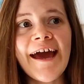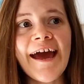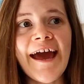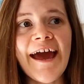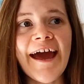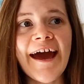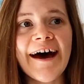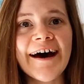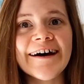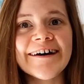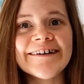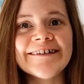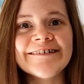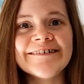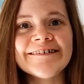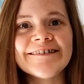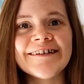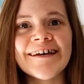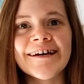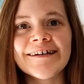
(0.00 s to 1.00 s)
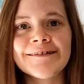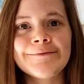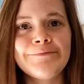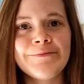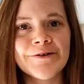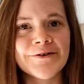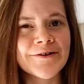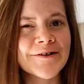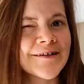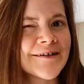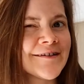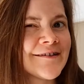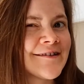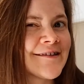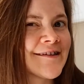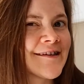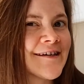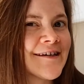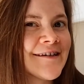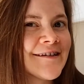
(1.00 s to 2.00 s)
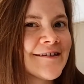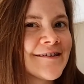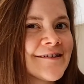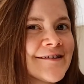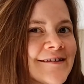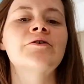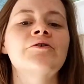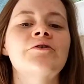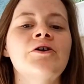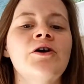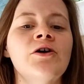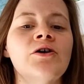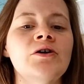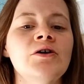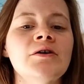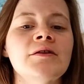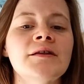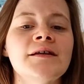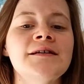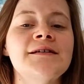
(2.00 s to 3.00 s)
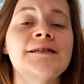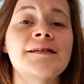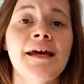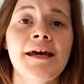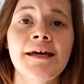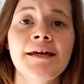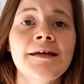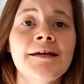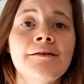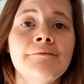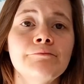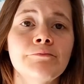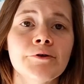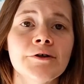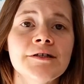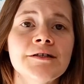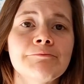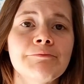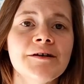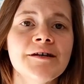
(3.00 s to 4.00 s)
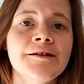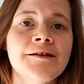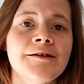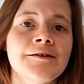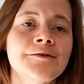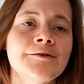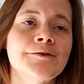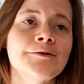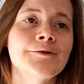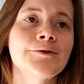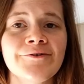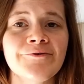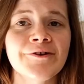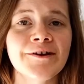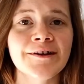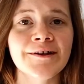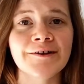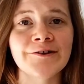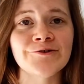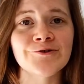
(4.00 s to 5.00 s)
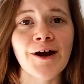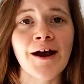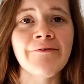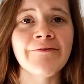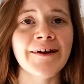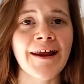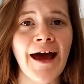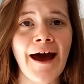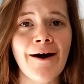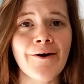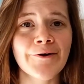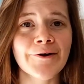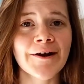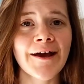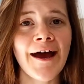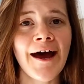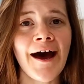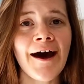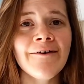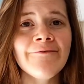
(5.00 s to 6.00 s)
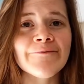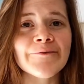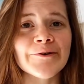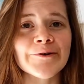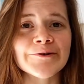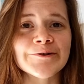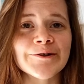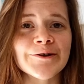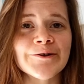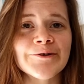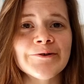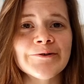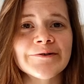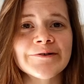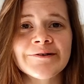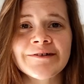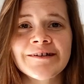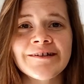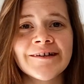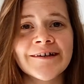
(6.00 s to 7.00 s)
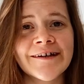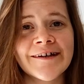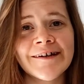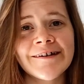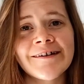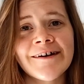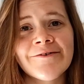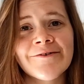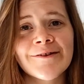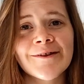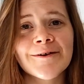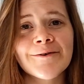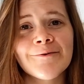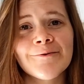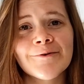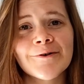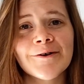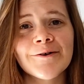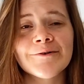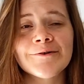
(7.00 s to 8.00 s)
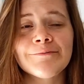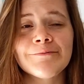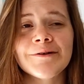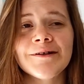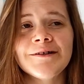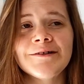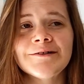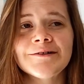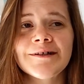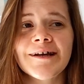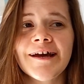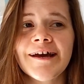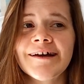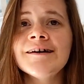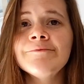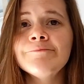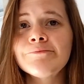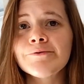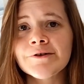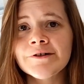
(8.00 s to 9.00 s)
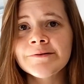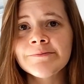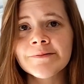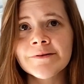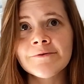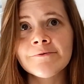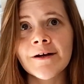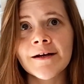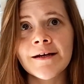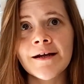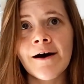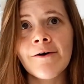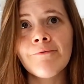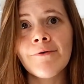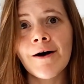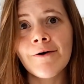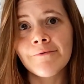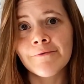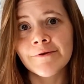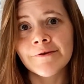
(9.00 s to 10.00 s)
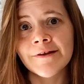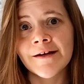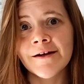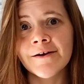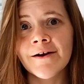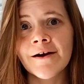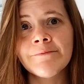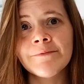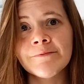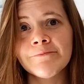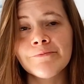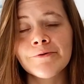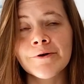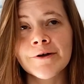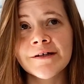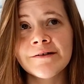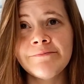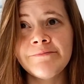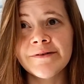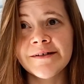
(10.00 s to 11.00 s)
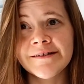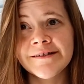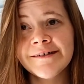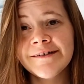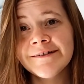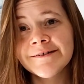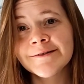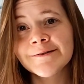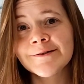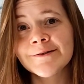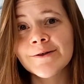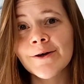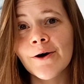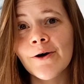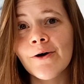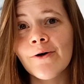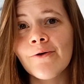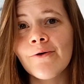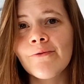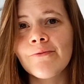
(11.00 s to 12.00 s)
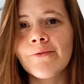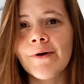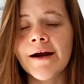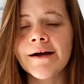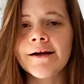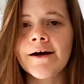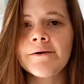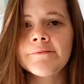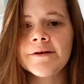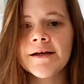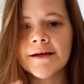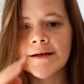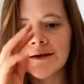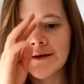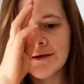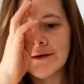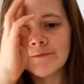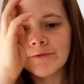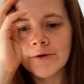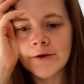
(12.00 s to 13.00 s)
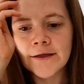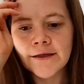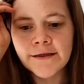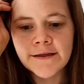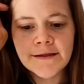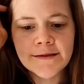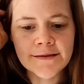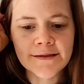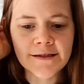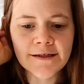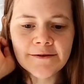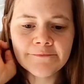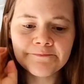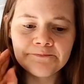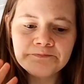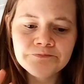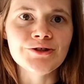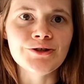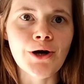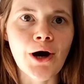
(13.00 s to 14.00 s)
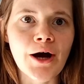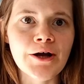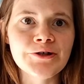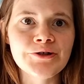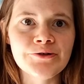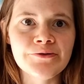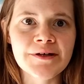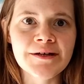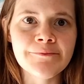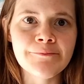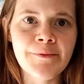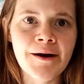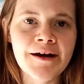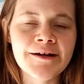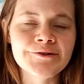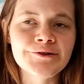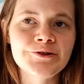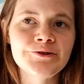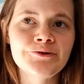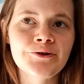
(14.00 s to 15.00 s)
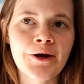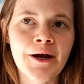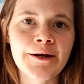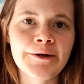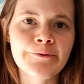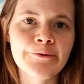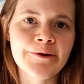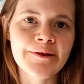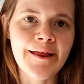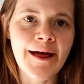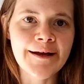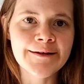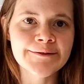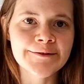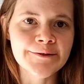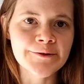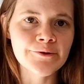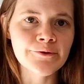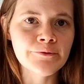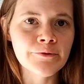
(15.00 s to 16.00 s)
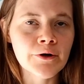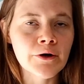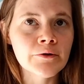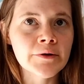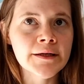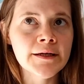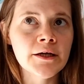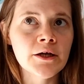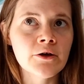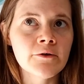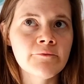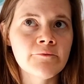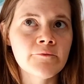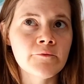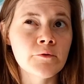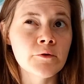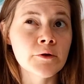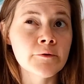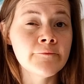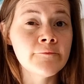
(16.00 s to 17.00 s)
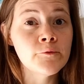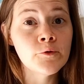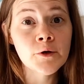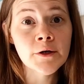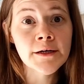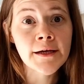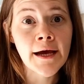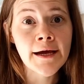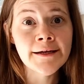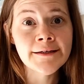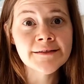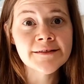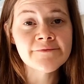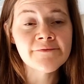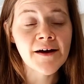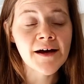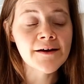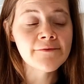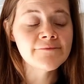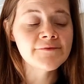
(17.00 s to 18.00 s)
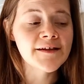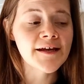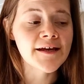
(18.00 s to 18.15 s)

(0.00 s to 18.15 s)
and experience this. We're currently staying in Brisbane and you can drive an hour and a half or so to get down to the Gold Coast beach. In Brisbane right now while we're there, I've been pretty busy, and so right now I'm taking it pretty easy, not doing much, trying to relax a little. We're only here for 4 nights, 5